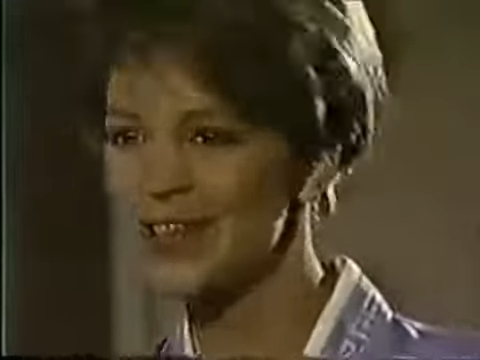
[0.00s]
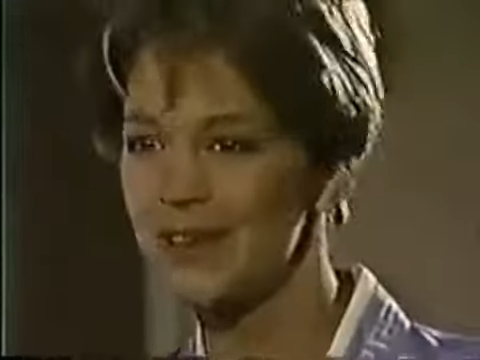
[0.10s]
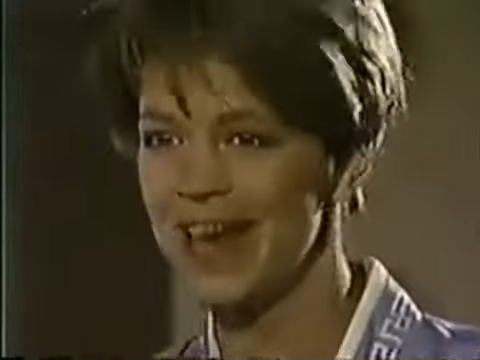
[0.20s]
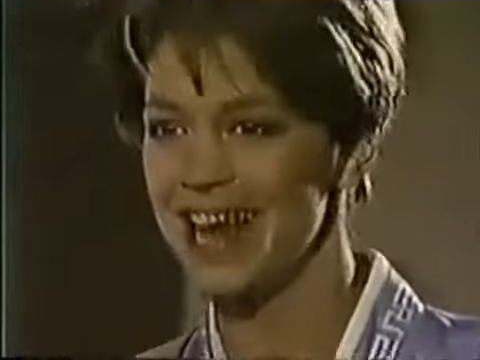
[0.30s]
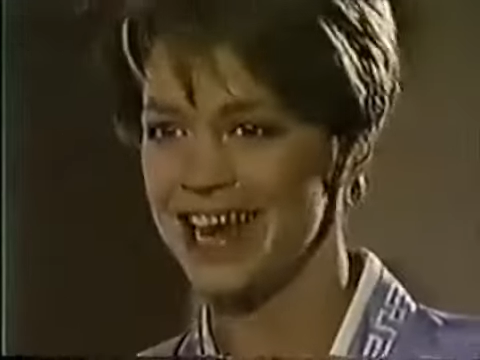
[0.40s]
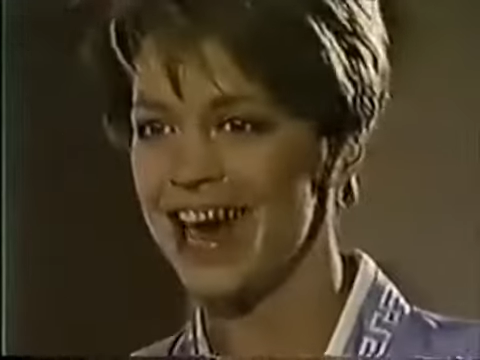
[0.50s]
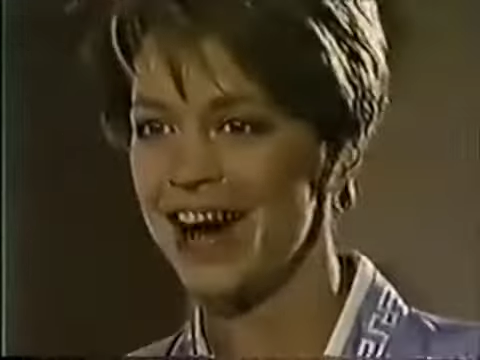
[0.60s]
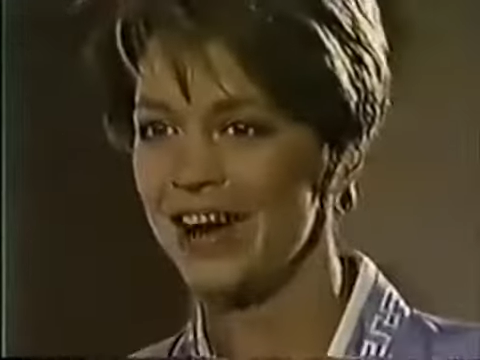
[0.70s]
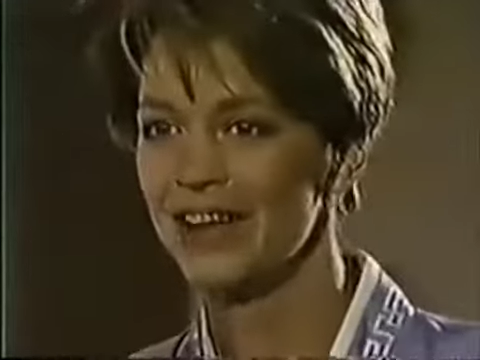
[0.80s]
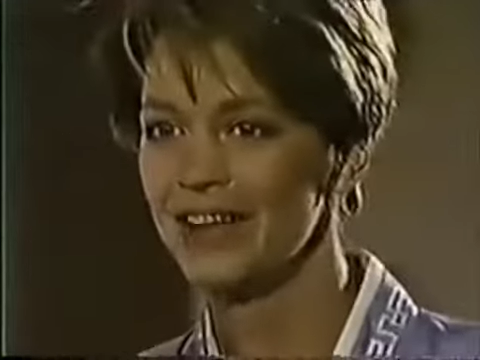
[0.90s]
it's too late
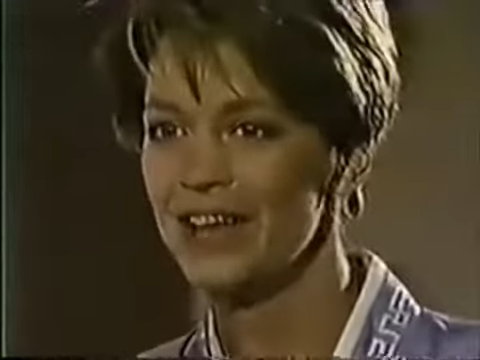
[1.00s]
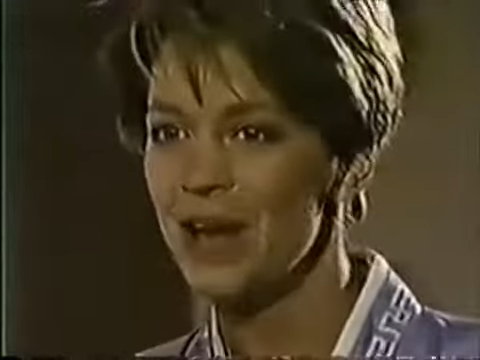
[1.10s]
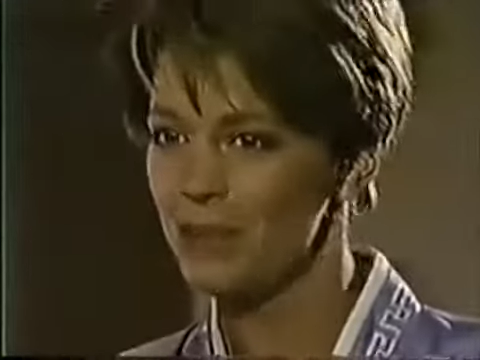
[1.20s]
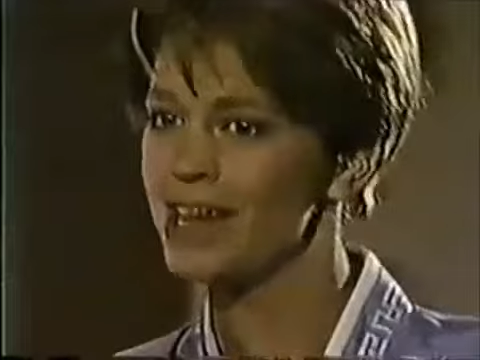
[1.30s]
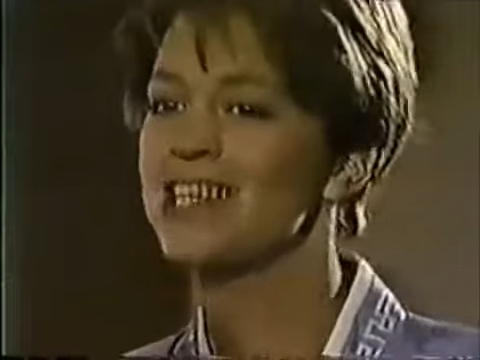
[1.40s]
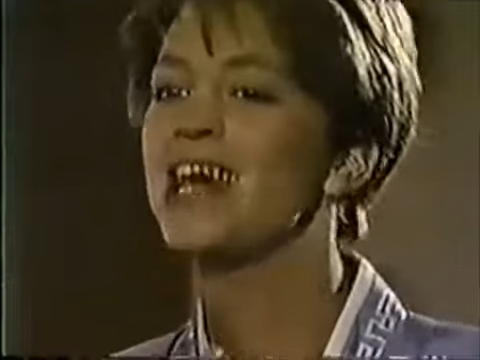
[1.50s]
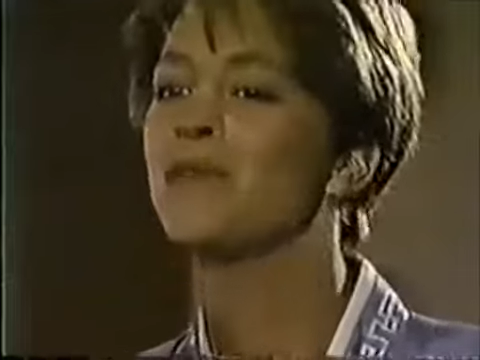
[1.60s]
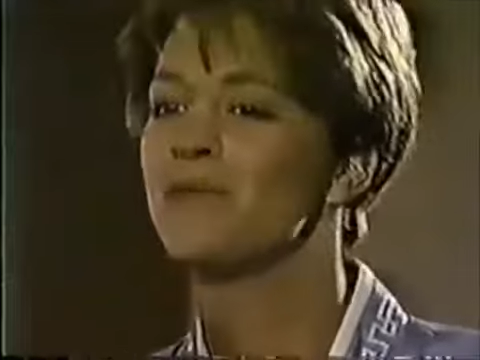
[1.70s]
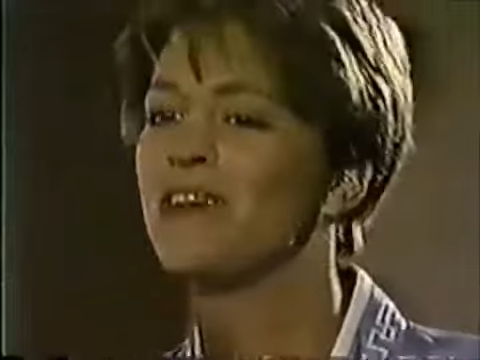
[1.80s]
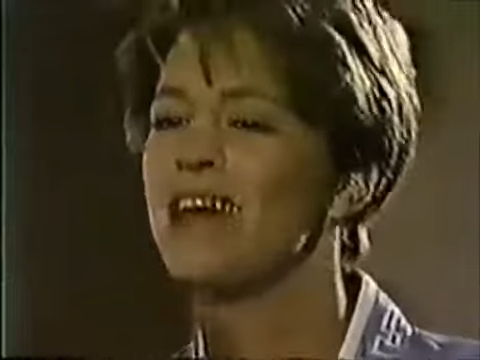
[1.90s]
now. But I'll
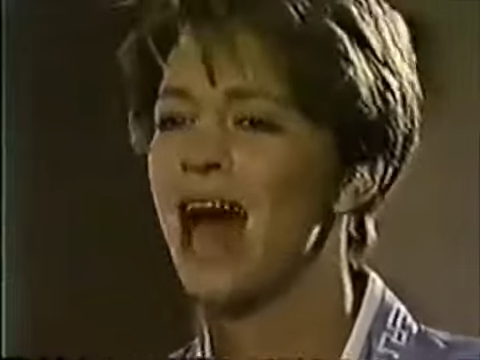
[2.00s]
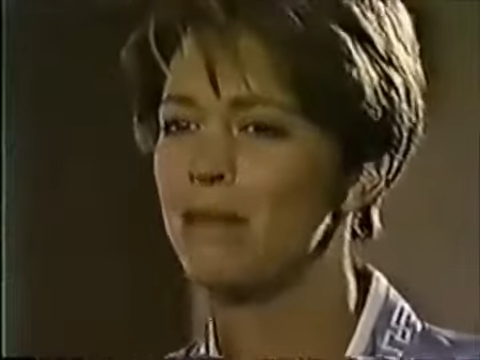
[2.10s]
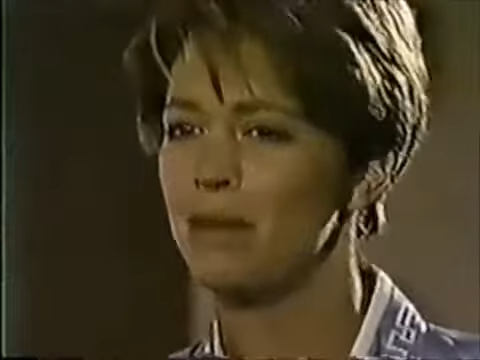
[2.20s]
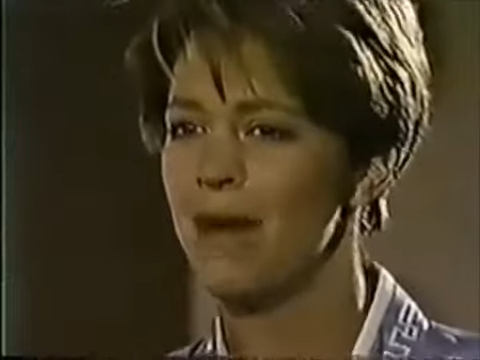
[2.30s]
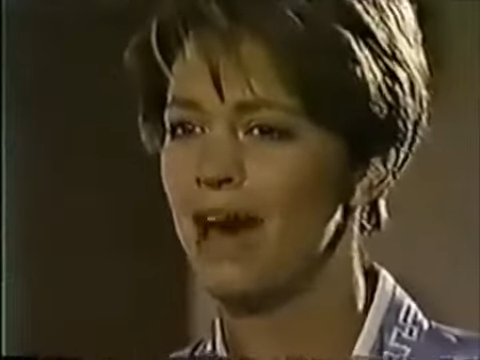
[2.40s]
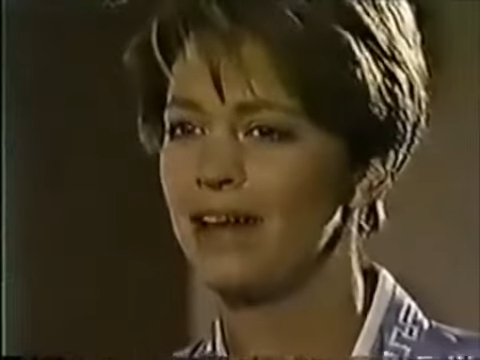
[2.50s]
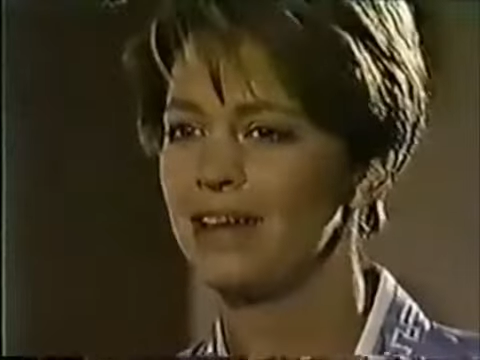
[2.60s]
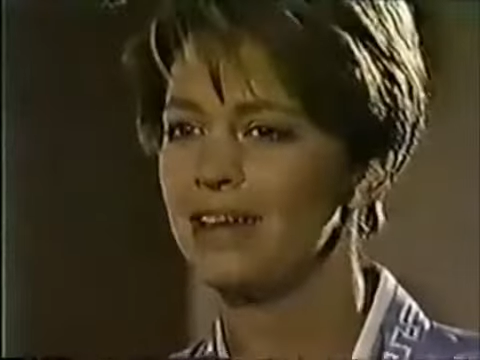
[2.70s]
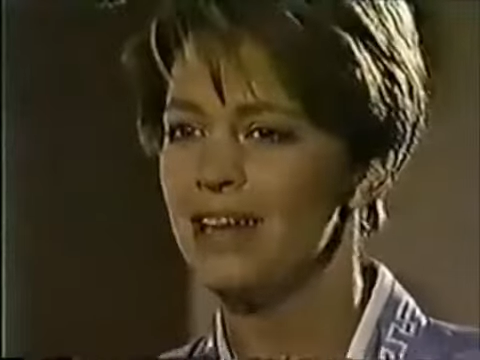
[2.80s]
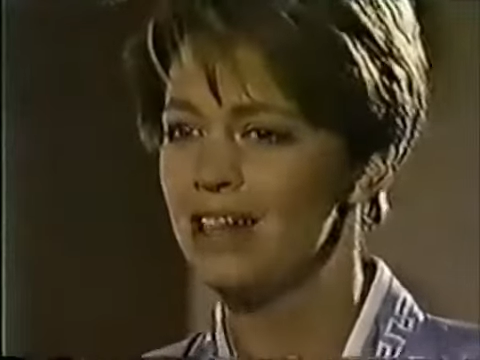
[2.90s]
tell you what I'm very happy
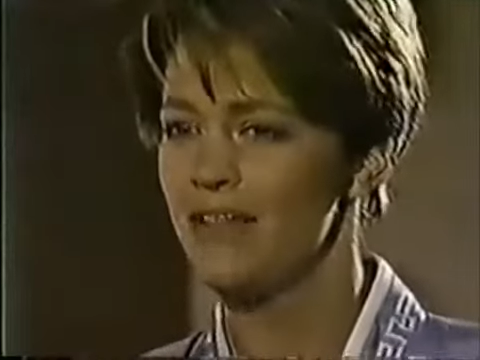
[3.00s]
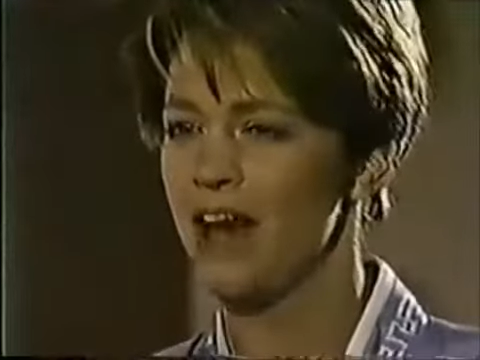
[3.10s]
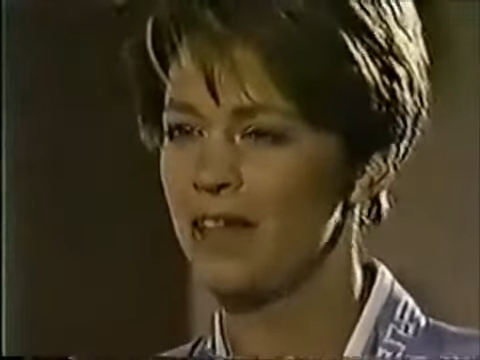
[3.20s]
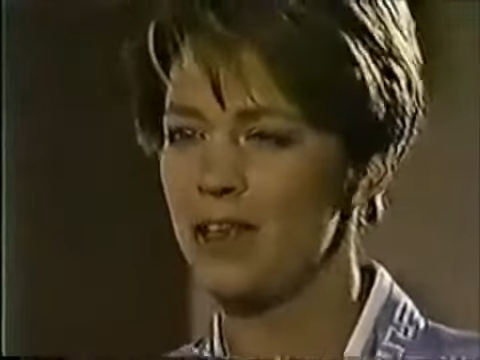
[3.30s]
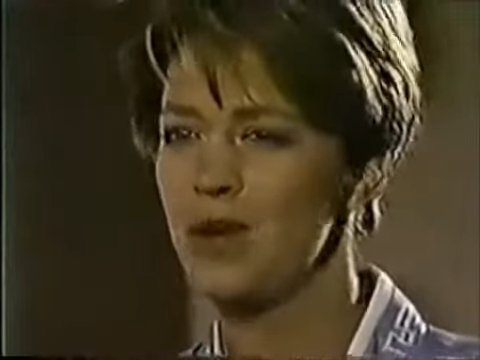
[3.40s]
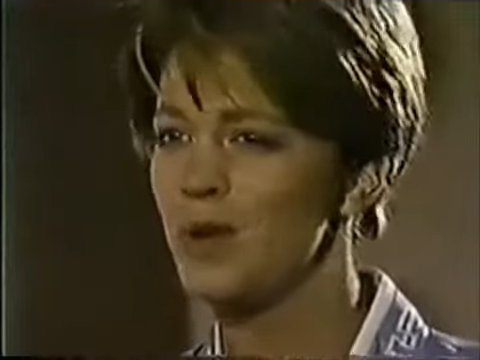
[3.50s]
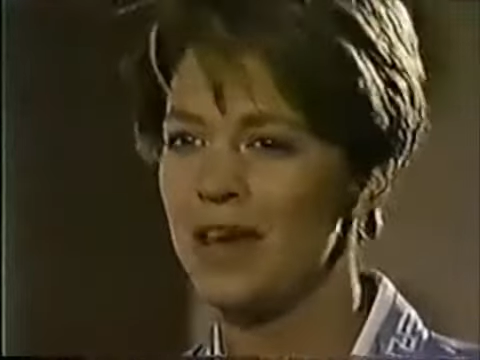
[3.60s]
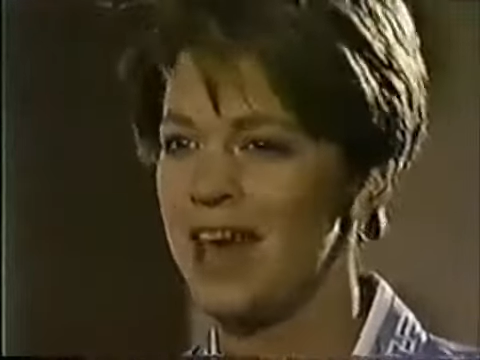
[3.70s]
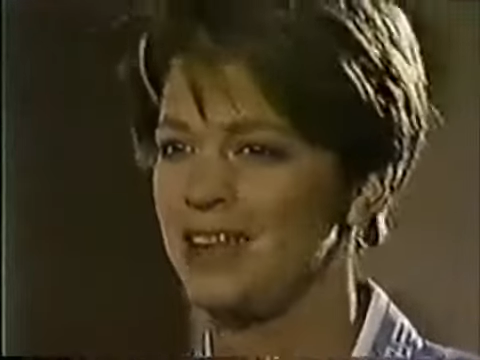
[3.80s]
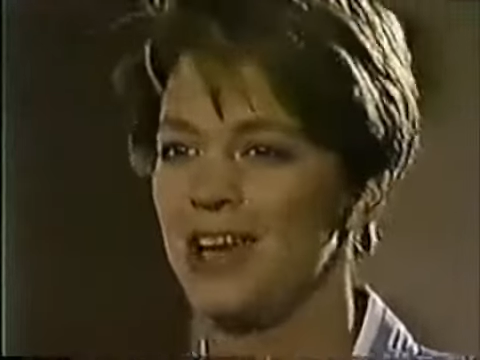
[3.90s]
about. The fact that
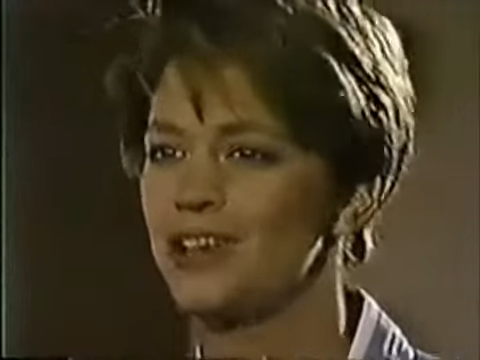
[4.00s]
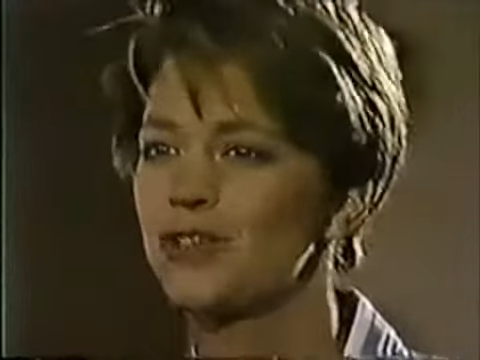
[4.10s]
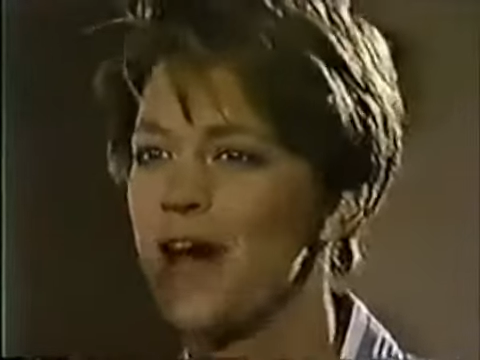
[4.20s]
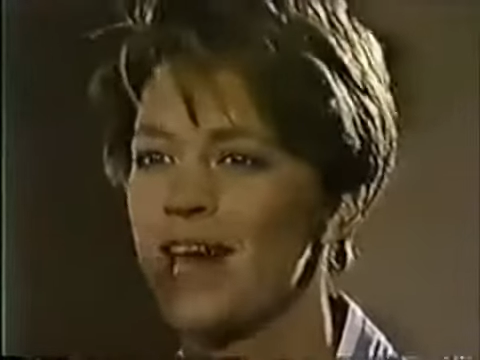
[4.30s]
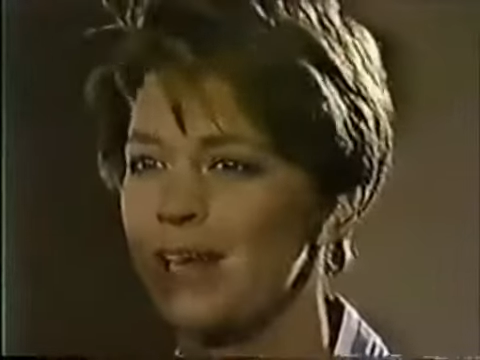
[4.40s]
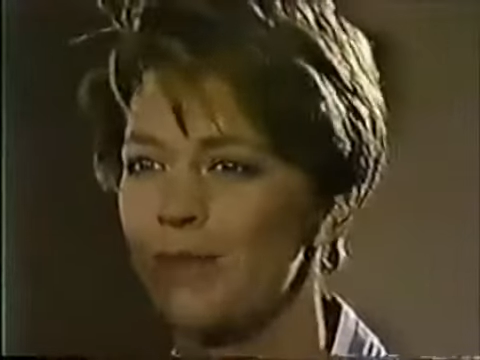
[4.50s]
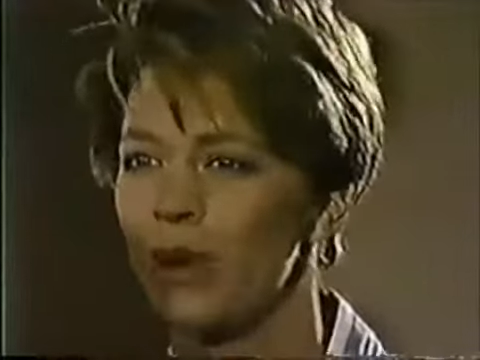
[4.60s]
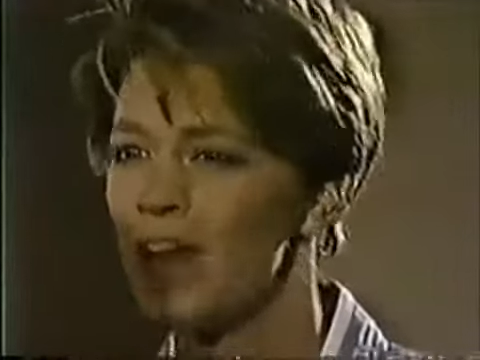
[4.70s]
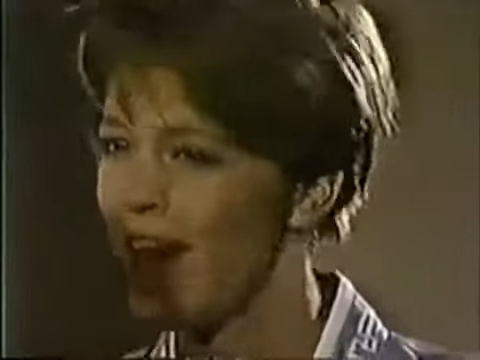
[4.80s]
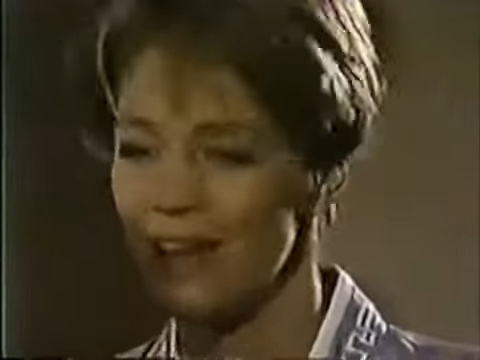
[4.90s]
you can't touch Craig
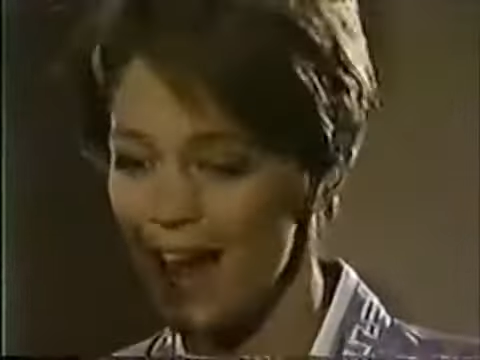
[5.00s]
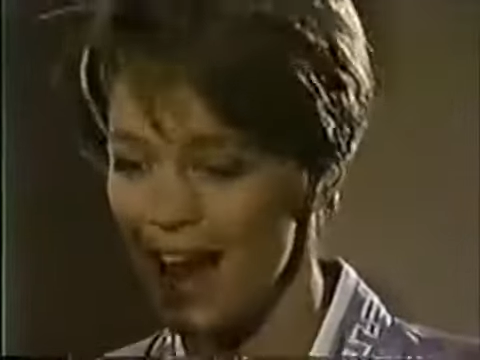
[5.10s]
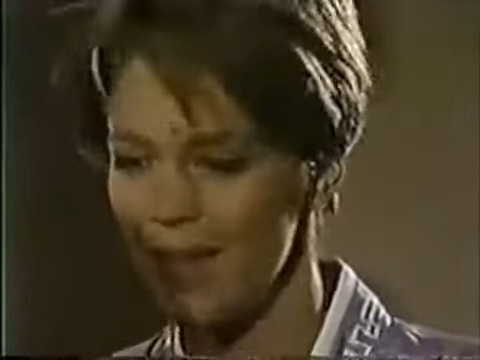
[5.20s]
anymore. Now,